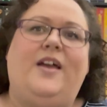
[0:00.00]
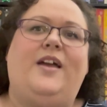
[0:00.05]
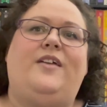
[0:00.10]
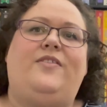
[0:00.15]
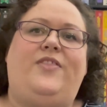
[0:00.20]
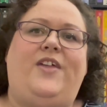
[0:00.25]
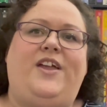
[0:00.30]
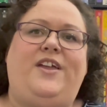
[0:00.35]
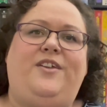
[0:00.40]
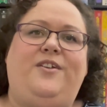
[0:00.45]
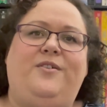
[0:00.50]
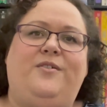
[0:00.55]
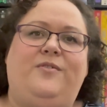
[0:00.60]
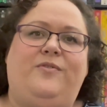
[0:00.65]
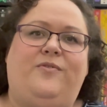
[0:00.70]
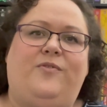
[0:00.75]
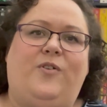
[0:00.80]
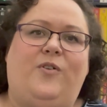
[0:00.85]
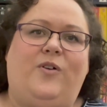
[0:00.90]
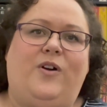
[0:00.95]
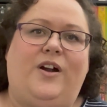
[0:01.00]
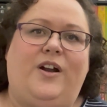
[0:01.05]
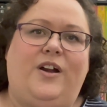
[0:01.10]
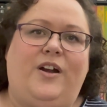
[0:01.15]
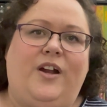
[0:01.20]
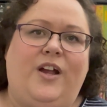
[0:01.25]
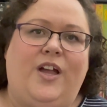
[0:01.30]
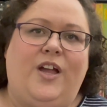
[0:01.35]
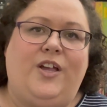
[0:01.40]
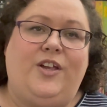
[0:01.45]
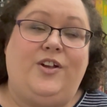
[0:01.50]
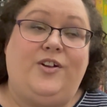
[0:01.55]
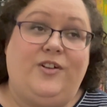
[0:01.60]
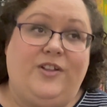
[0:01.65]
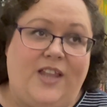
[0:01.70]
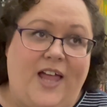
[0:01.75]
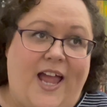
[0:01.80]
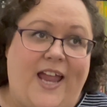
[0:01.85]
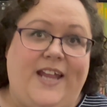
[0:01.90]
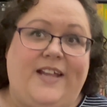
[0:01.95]
Thank you for your
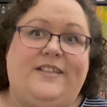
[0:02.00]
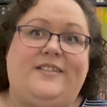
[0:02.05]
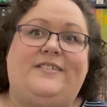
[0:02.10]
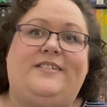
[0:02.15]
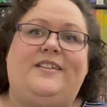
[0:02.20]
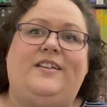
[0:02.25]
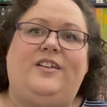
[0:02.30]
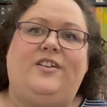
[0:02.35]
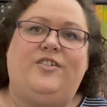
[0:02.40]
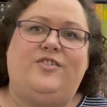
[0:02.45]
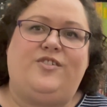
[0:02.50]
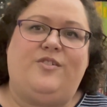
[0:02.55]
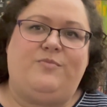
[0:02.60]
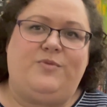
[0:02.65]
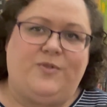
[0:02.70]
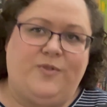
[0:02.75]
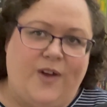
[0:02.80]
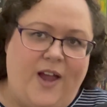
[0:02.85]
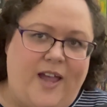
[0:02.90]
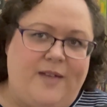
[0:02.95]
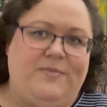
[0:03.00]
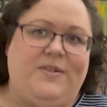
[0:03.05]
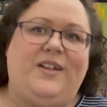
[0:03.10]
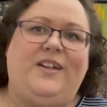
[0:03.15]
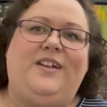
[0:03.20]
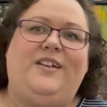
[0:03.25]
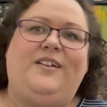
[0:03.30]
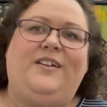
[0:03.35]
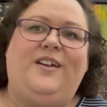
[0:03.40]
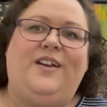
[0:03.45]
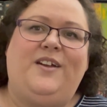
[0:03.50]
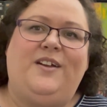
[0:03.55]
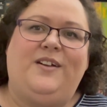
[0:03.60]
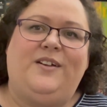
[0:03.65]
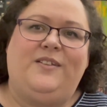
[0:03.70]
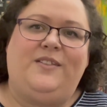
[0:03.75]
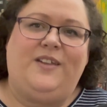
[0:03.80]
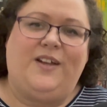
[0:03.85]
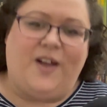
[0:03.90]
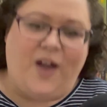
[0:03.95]
likes, your subscribing,
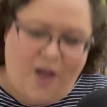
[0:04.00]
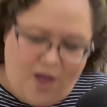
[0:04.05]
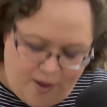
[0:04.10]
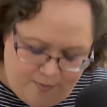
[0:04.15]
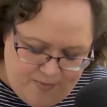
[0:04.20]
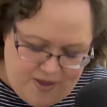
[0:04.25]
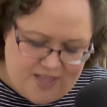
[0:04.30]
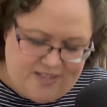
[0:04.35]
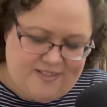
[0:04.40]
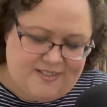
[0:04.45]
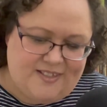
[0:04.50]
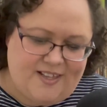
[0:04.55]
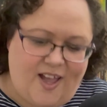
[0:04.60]
the comments.